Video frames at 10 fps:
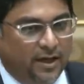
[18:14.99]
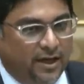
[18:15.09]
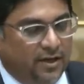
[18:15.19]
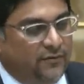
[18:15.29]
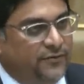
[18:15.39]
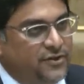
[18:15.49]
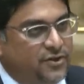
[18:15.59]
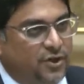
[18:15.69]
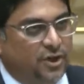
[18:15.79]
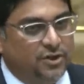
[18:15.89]
the
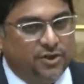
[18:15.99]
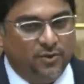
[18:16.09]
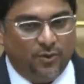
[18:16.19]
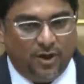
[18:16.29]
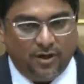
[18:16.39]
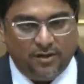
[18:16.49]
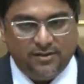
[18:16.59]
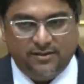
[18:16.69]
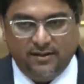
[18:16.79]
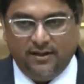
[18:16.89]
infrastructure
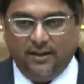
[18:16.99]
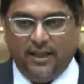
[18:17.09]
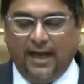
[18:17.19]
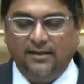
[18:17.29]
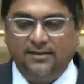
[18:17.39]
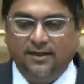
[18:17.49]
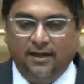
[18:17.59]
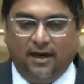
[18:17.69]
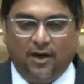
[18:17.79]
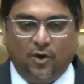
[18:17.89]
works that
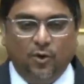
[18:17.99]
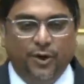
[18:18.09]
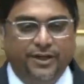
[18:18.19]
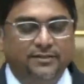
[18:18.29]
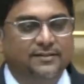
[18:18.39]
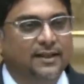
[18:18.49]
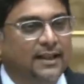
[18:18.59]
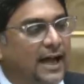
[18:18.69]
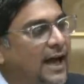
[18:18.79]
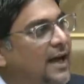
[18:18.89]
are going to
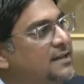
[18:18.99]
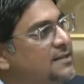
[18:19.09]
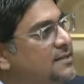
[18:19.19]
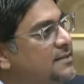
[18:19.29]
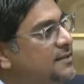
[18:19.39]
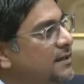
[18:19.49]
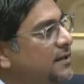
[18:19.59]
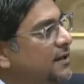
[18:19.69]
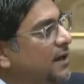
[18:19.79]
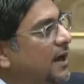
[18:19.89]
last
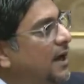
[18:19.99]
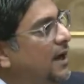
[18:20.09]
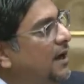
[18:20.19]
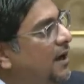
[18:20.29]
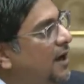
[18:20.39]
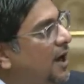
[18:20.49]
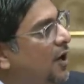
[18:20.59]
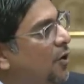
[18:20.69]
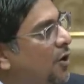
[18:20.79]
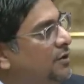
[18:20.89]

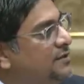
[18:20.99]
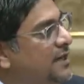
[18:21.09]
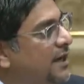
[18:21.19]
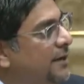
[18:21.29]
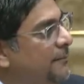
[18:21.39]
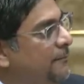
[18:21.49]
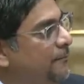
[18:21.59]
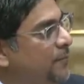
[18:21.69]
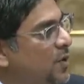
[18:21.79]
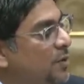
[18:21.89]
a long time,
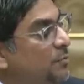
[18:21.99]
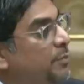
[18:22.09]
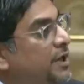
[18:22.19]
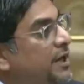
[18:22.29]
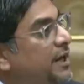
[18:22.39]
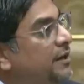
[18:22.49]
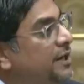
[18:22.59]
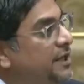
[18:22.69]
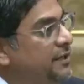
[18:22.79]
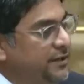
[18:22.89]
but they are
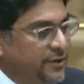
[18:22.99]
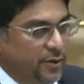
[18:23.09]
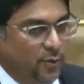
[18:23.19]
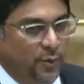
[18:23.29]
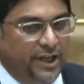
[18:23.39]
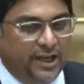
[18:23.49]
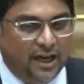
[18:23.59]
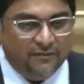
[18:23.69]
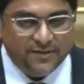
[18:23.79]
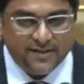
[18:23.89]
needed. We
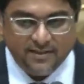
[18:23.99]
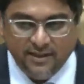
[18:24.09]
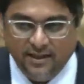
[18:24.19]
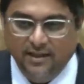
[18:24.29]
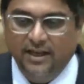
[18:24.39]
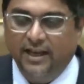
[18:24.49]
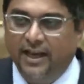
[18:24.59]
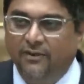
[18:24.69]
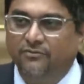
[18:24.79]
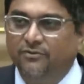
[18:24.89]
have seen,
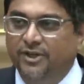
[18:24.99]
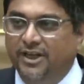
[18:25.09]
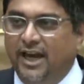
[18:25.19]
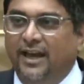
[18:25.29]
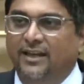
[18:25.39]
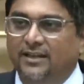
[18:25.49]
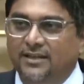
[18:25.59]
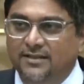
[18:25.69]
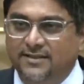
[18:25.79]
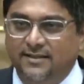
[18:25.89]
every
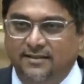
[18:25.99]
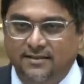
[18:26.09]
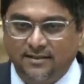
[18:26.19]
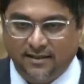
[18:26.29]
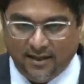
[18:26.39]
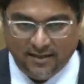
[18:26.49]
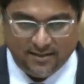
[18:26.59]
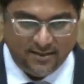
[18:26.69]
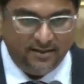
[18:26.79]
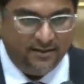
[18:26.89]
Guyanese citizen
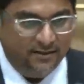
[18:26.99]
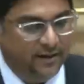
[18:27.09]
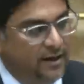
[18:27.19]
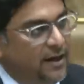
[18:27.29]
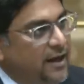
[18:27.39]
has seen,